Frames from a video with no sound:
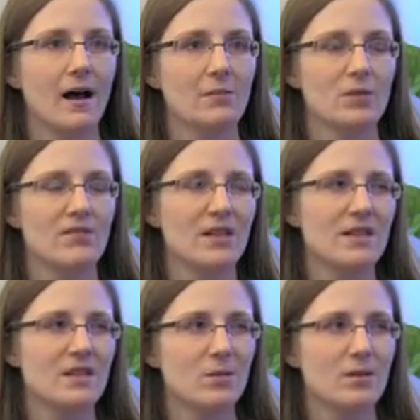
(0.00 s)
So I felt
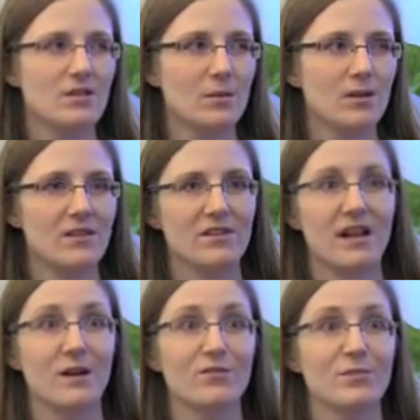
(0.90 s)
that there was somewhat of an
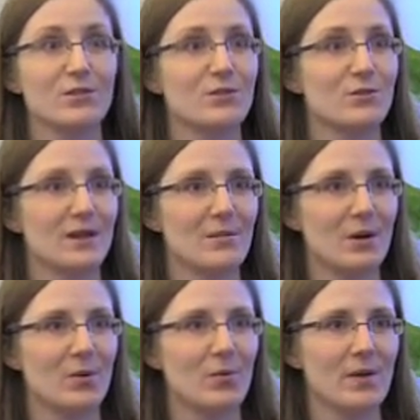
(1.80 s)
air of mystery
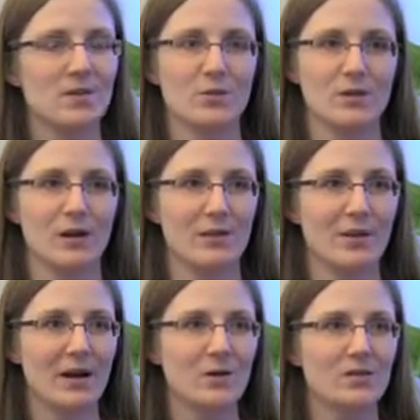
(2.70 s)
about what this was all
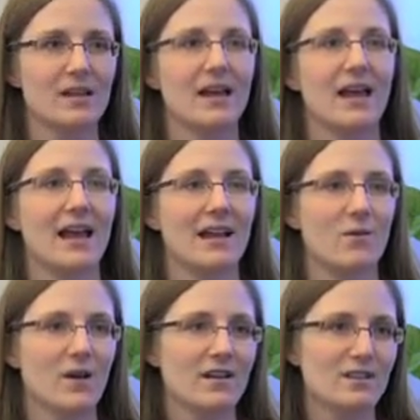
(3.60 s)
about, and I
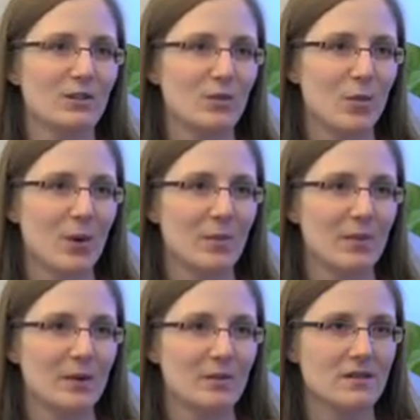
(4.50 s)
wanted to learn more
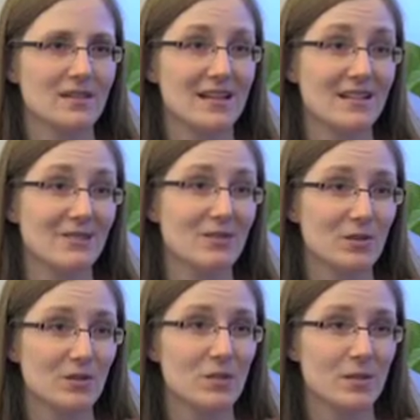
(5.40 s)
about the needs of
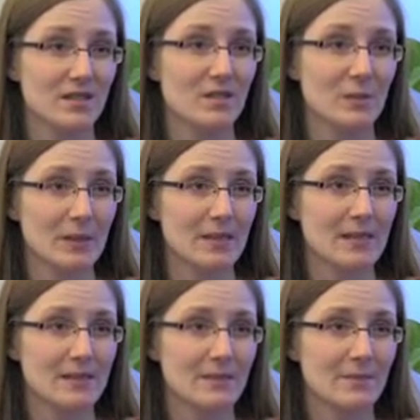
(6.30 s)
students with
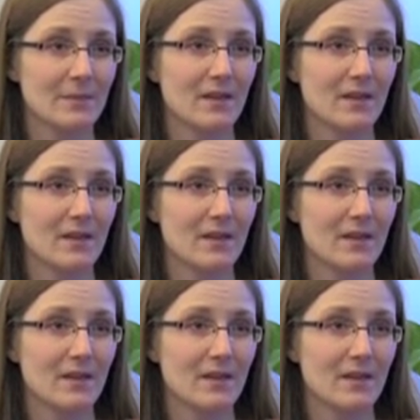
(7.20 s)
disabilities.